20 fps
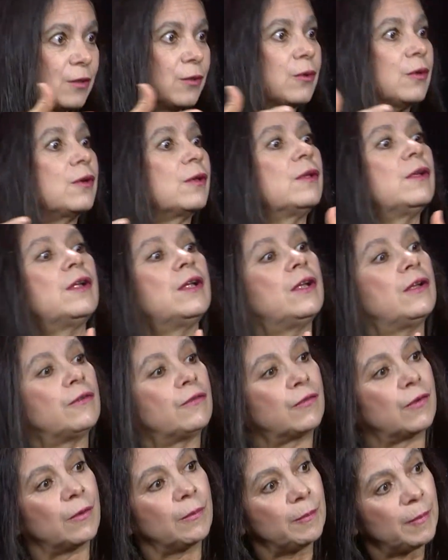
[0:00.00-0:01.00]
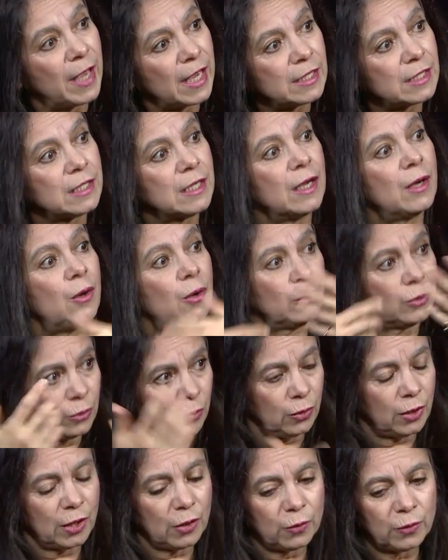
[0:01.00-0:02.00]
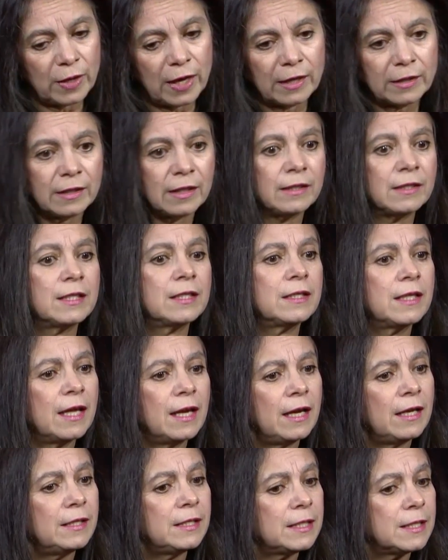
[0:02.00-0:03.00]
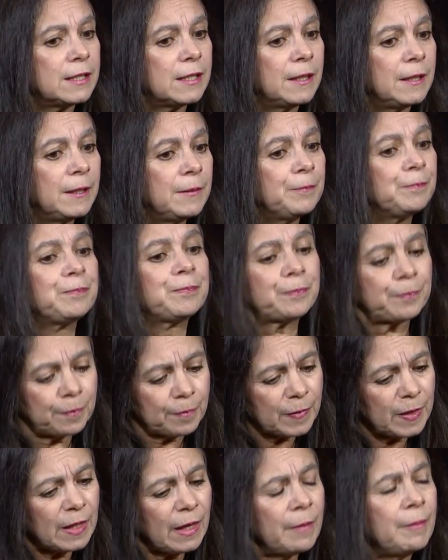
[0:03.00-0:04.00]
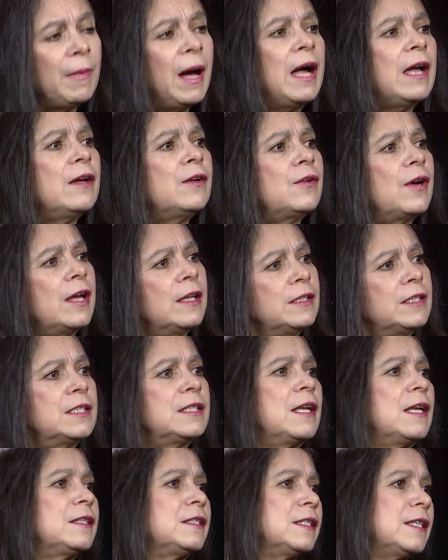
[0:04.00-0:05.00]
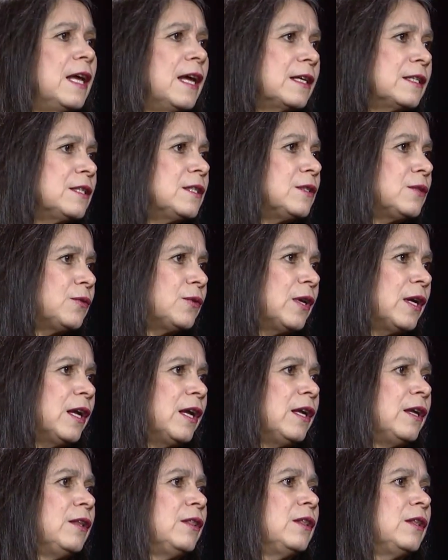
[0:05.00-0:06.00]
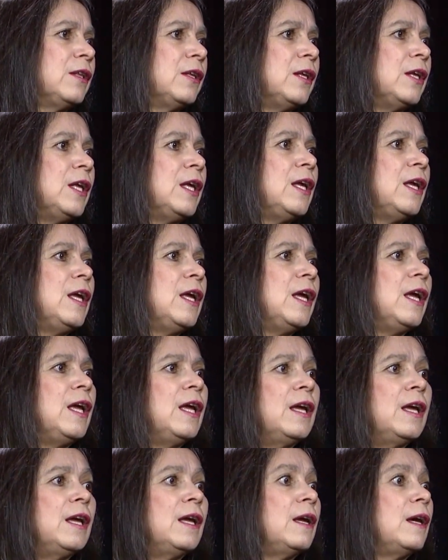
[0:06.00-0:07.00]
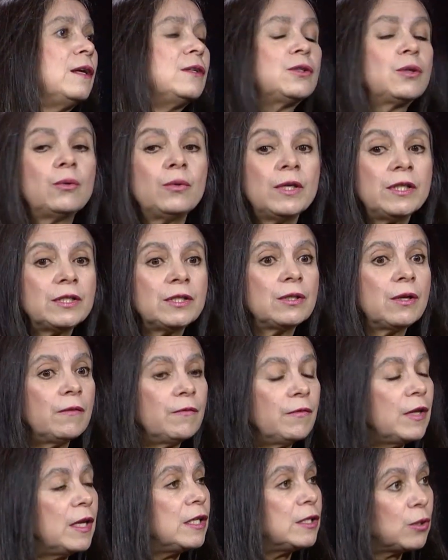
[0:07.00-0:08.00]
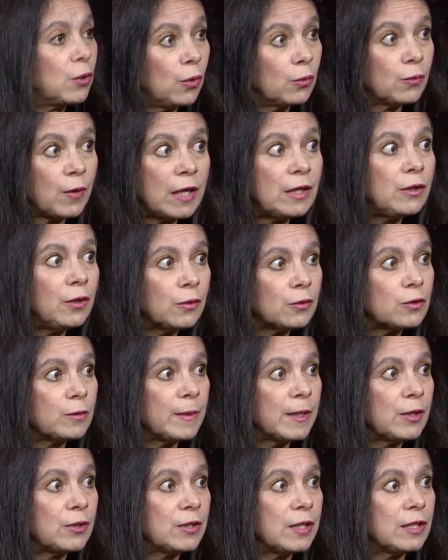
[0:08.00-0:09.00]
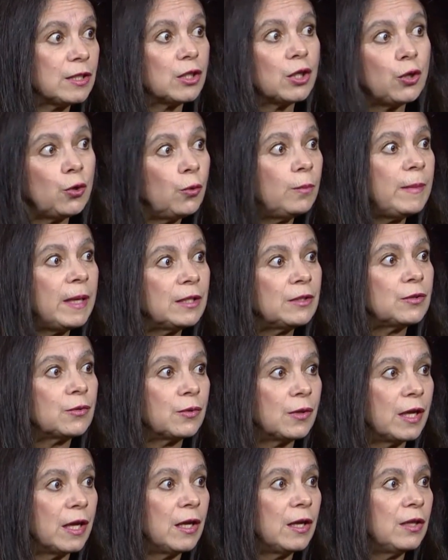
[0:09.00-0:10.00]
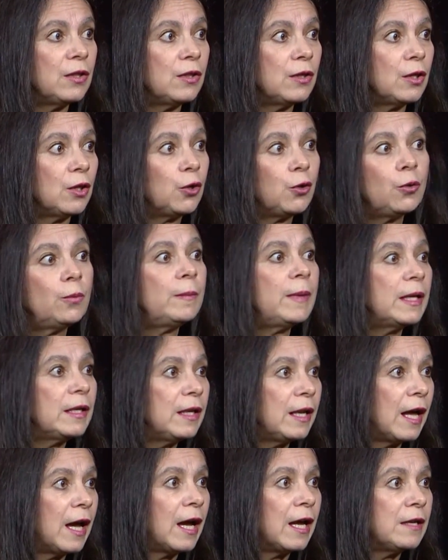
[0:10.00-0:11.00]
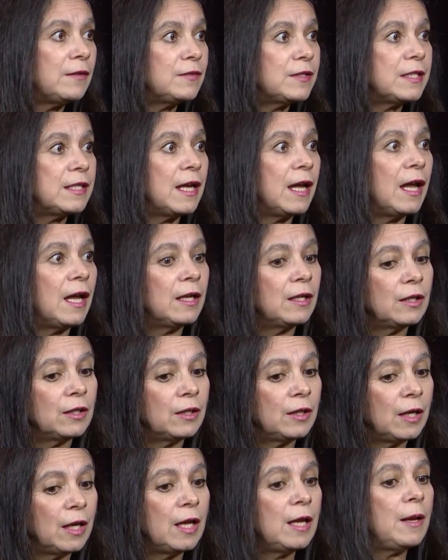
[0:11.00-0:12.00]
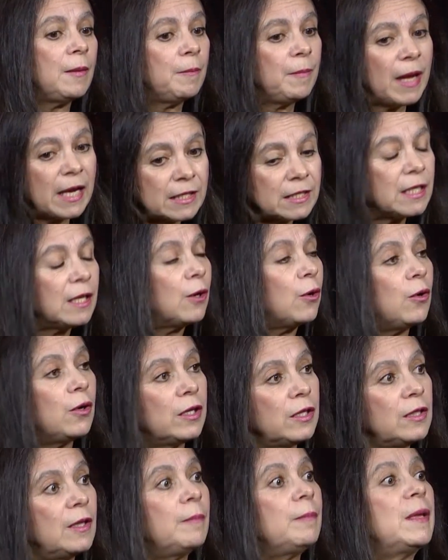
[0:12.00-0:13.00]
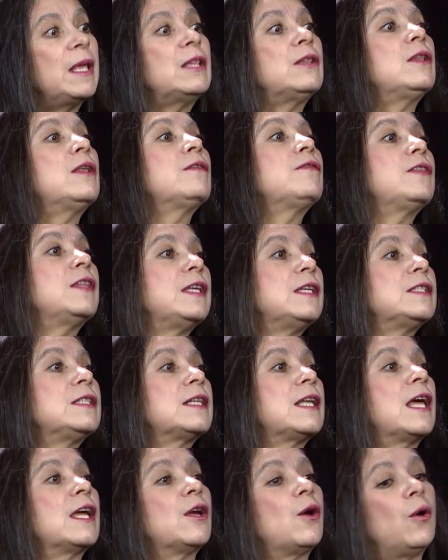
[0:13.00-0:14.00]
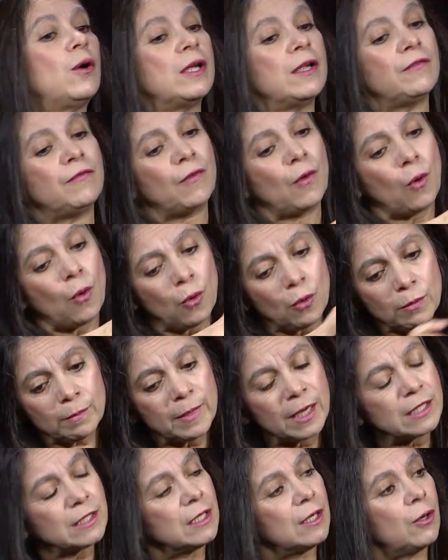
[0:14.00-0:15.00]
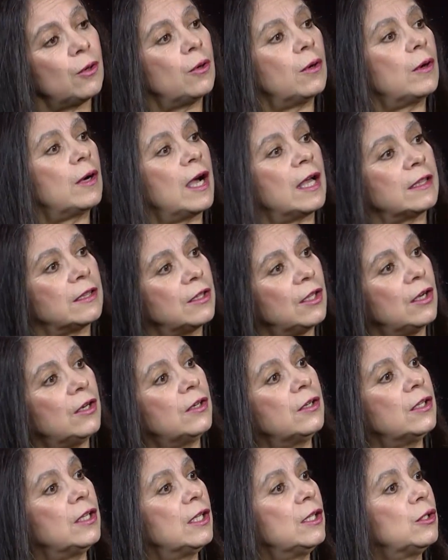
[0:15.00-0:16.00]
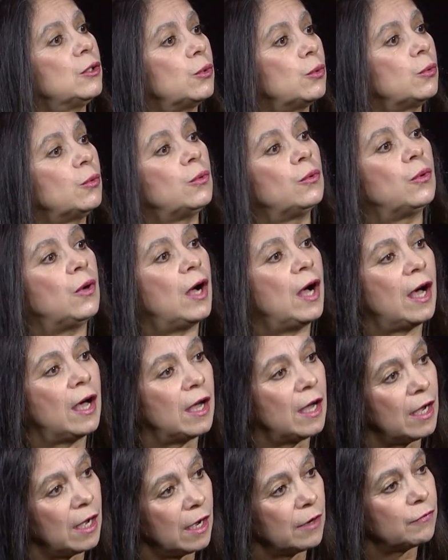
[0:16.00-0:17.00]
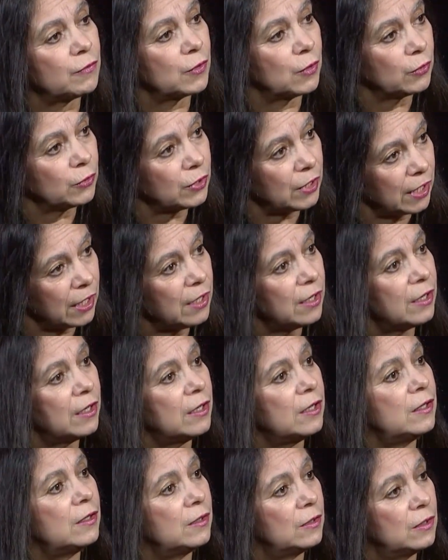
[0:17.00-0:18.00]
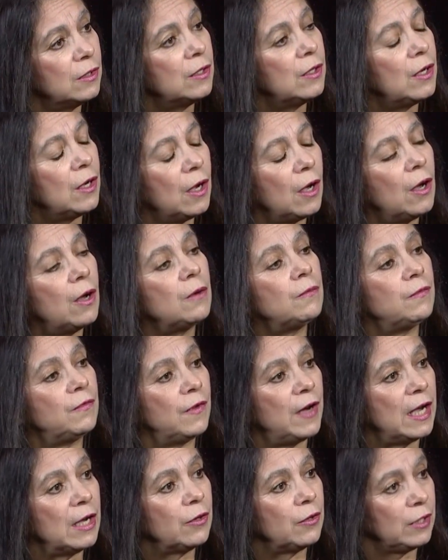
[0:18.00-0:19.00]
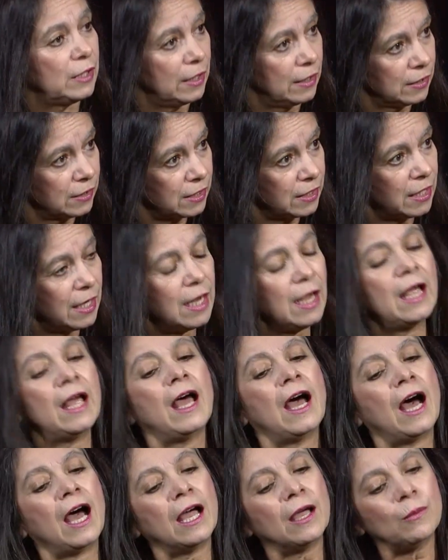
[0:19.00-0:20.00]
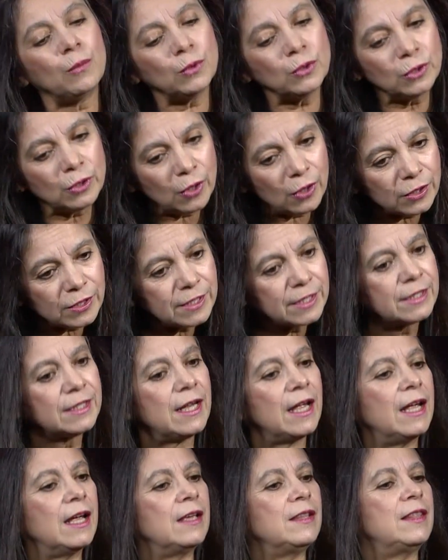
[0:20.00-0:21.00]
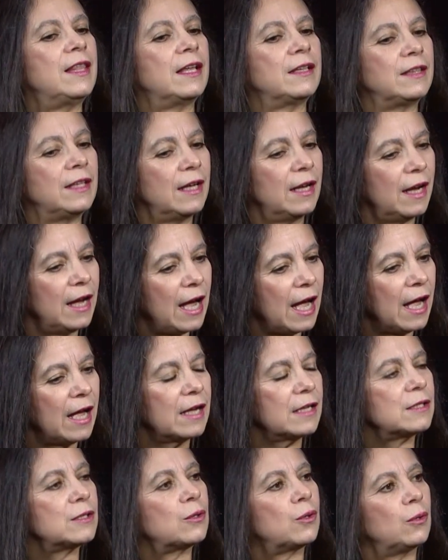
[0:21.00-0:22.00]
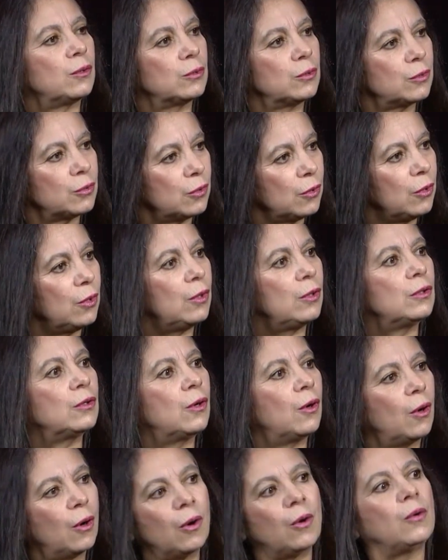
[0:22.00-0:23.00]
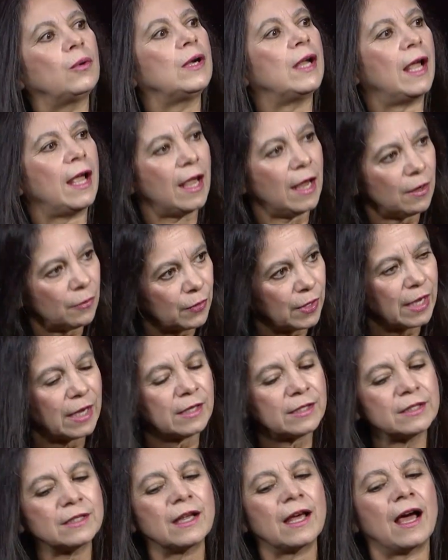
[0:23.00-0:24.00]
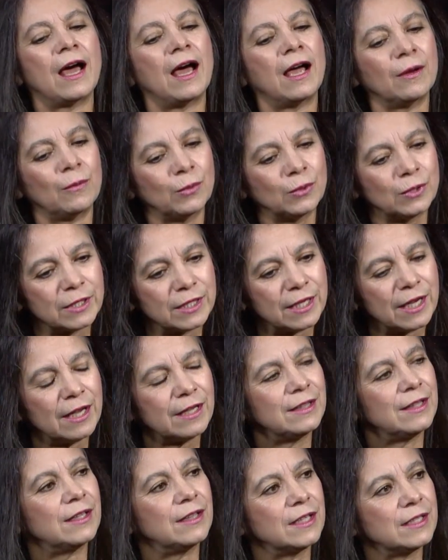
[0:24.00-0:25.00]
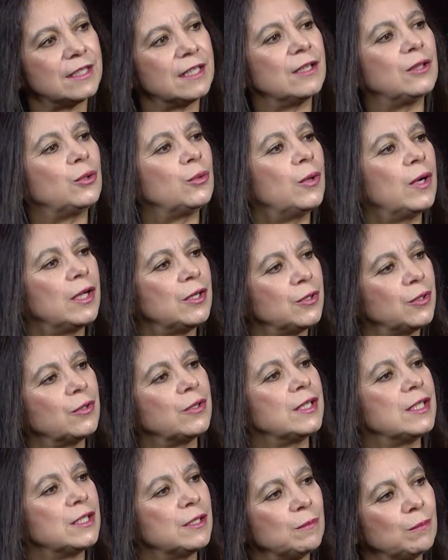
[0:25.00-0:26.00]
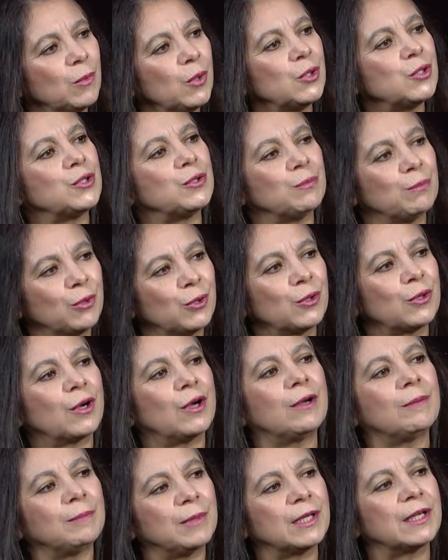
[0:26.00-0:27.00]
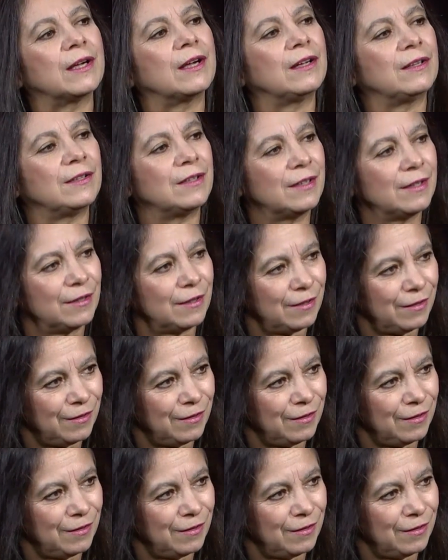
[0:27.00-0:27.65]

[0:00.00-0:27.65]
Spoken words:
or from Mexico to the United States, migrants, sex trade. So it's horrendous because it's human trade, human lives, and Mexico in the middle of this, like if all Mexico turned into a frontier of violence. I would not say that the gangs control whole areas. I would say that the situation is much more complicated.